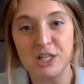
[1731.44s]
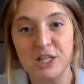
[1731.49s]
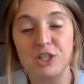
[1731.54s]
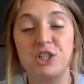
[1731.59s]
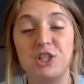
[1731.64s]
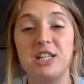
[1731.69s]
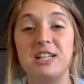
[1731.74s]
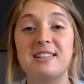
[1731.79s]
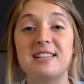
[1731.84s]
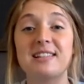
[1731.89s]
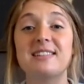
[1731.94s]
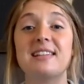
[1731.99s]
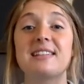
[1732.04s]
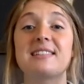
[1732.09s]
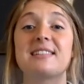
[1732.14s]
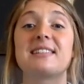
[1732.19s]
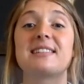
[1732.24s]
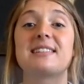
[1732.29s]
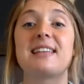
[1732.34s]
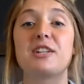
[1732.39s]
Jesus
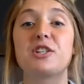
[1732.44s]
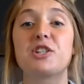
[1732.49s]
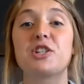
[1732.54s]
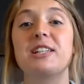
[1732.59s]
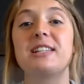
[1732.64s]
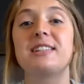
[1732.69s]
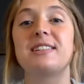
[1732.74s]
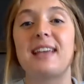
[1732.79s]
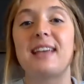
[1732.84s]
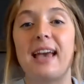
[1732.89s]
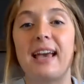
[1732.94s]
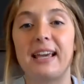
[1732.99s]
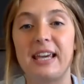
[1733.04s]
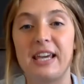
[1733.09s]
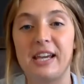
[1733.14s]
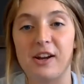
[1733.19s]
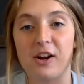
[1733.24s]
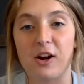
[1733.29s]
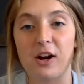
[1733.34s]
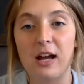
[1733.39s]
is essentially saying
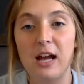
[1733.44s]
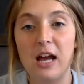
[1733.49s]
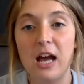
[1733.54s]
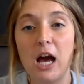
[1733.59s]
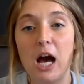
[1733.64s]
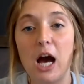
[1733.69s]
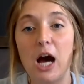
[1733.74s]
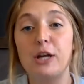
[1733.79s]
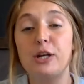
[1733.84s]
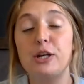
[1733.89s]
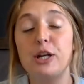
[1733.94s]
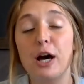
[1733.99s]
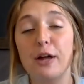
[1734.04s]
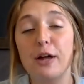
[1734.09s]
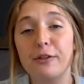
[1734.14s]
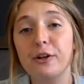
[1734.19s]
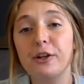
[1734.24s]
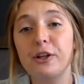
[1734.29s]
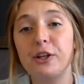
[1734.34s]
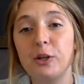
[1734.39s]
here,
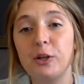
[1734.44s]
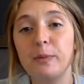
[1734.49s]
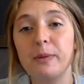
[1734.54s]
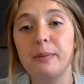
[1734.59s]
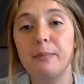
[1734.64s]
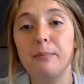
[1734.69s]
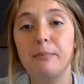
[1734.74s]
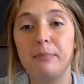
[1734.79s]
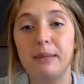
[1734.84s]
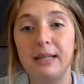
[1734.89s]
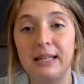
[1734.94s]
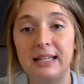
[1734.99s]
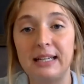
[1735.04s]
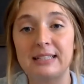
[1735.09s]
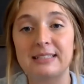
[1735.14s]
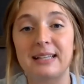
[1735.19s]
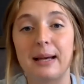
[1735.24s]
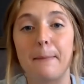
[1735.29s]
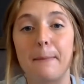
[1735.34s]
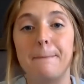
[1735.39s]
another human
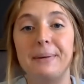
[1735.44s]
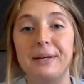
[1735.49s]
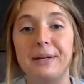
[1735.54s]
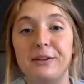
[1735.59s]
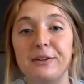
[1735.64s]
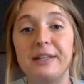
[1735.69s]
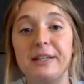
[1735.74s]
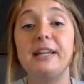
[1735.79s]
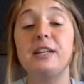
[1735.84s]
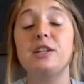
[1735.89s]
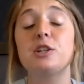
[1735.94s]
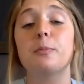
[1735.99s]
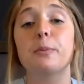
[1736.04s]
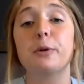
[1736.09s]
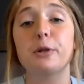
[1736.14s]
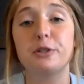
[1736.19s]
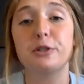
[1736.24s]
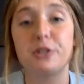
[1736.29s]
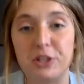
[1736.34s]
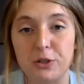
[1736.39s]
being's ability to
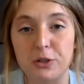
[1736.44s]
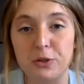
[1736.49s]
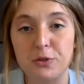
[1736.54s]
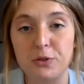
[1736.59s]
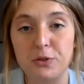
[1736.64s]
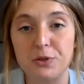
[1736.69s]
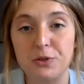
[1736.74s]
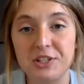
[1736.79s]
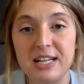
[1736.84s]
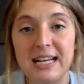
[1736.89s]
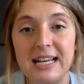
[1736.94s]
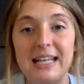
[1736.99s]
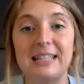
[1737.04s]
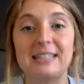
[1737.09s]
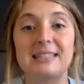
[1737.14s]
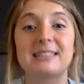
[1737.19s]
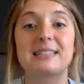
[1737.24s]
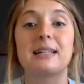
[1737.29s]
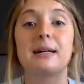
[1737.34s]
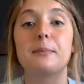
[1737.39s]
produce
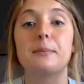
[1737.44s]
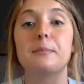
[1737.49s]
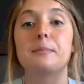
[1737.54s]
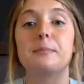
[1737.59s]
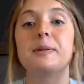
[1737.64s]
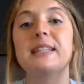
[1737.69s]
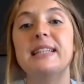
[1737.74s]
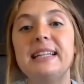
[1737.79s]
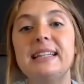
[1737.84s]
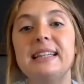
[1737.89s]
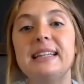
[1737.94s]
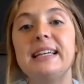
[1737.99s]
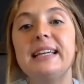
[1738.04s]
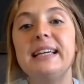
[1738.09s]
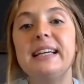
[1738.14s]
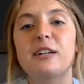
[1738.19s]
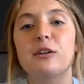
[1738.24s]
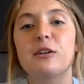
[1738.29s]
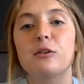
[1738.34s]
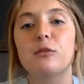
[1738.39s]
is
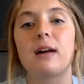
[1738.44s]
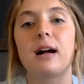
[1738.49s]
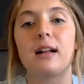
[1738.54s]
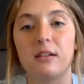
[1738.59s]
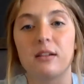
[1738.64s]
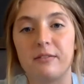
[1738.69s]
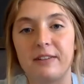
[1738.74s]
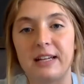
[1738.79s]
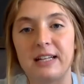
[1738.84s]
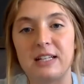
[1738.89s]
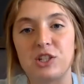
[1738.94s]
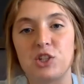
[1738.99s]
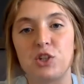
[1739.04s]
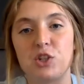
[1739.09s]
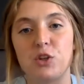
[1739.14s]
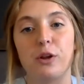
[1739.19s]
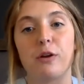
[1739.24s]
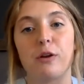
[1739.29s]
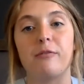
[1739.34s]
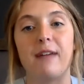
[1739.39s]
completely irrelevant to
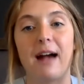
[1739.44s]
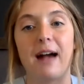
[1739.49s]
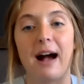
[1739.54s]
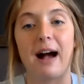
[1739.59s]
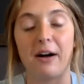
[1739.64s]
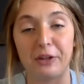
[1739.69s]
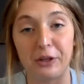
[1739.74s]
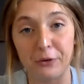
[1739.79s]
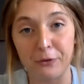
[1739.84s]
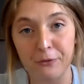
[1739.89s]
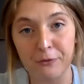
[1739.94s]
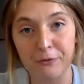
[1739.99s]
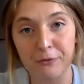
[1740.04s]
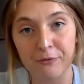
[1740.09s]
their value.